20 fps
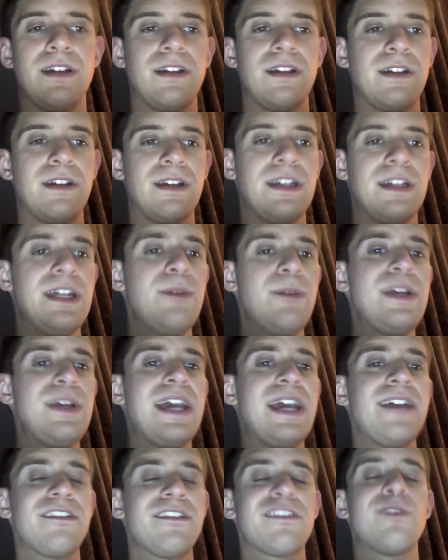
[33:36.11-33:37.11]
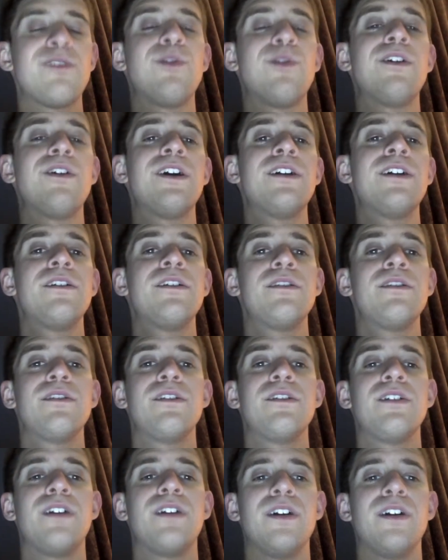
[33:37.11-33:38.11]
And then we saw
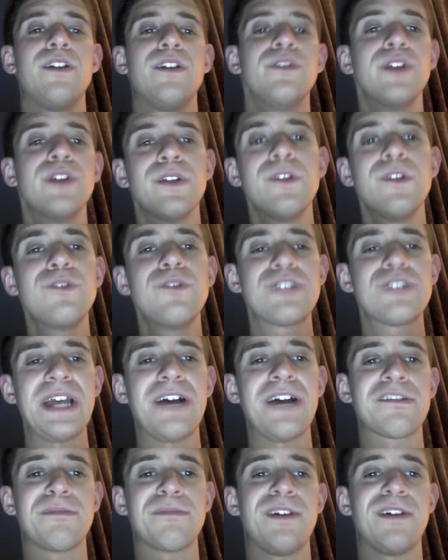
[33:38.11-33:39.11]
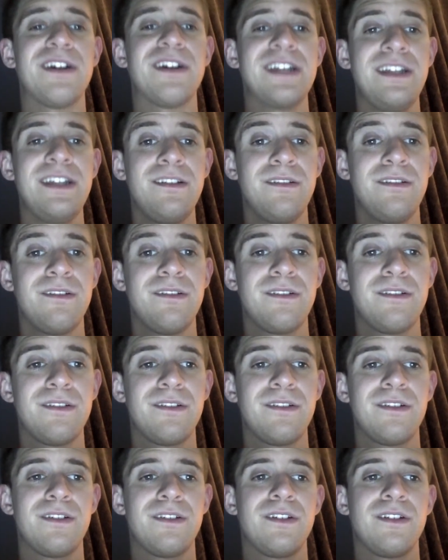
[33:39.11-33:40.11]
the Lucha House Party.
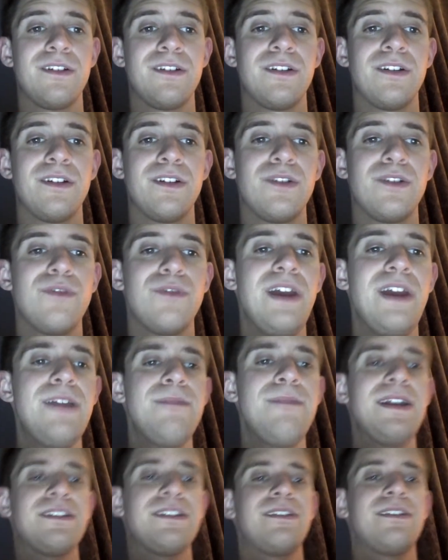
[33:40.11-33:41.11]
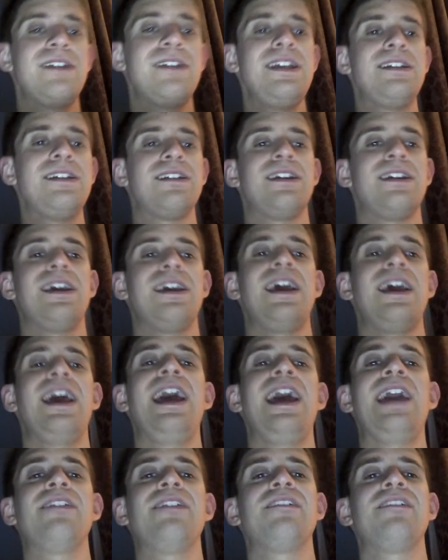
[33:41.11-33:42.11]
Grand Metalik
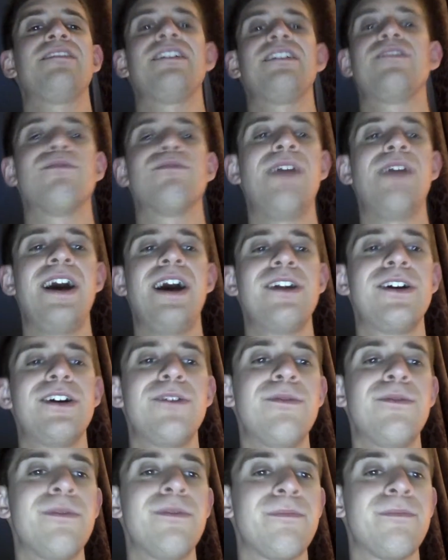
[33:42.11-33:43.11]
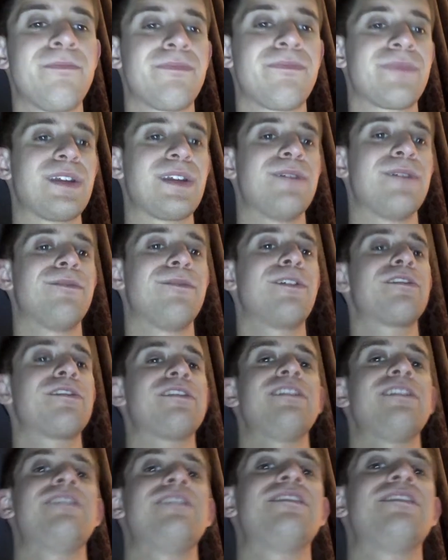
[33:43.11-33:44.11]
and Lince Dorado
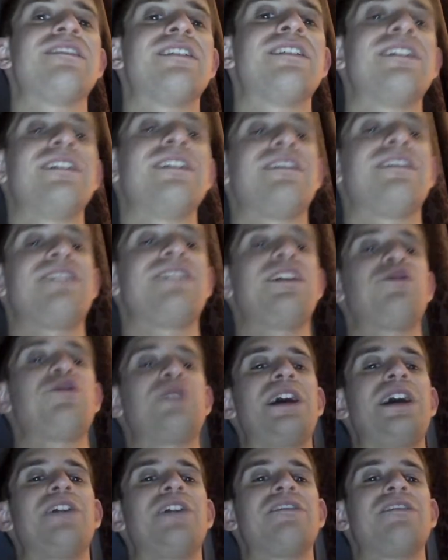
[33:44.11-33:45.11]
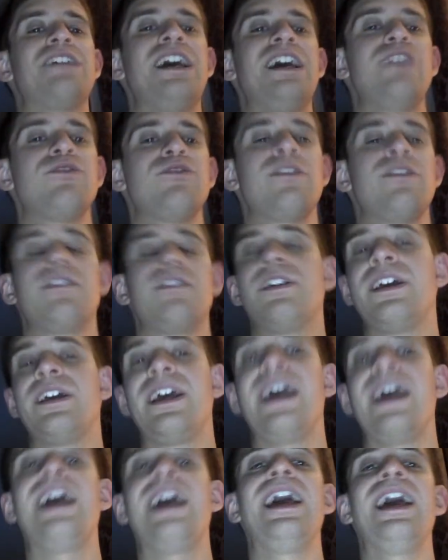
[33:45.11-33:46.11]
versus Cedric Alexander,
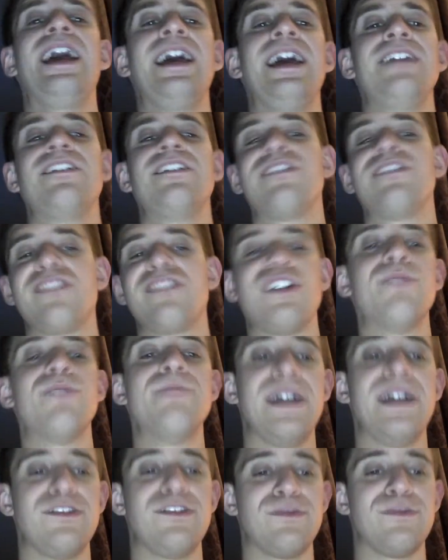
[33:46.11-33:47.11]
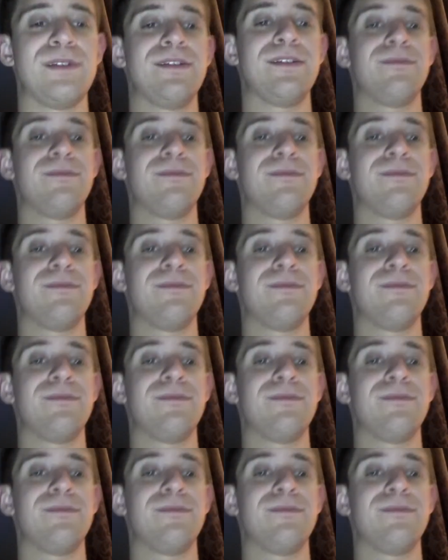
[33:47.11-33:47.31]
and Shelton Benjamin.